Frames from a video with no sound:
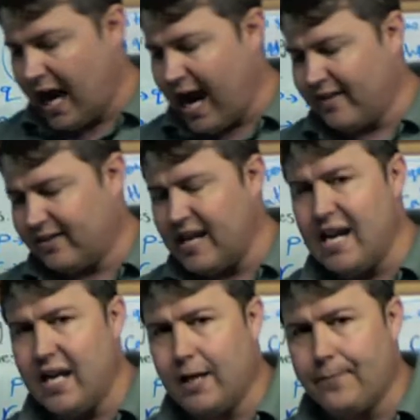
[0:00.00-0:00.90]
I
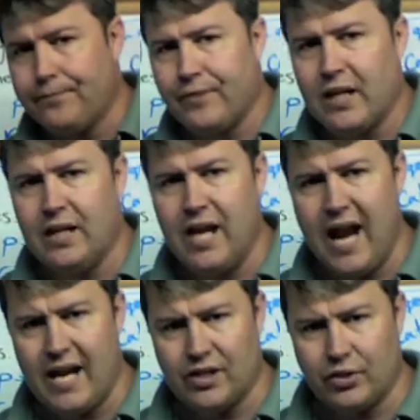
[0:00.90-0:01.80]
think in
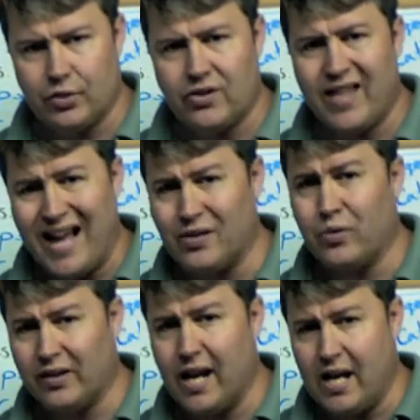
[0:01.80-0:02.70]
the answers, that's
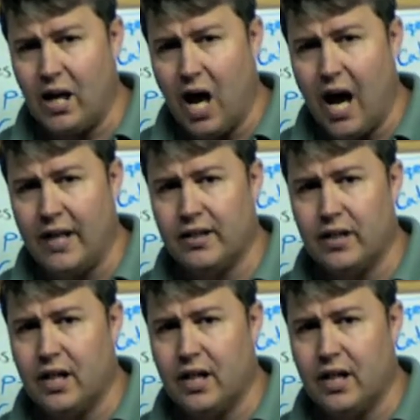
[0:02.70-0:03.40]
what they got.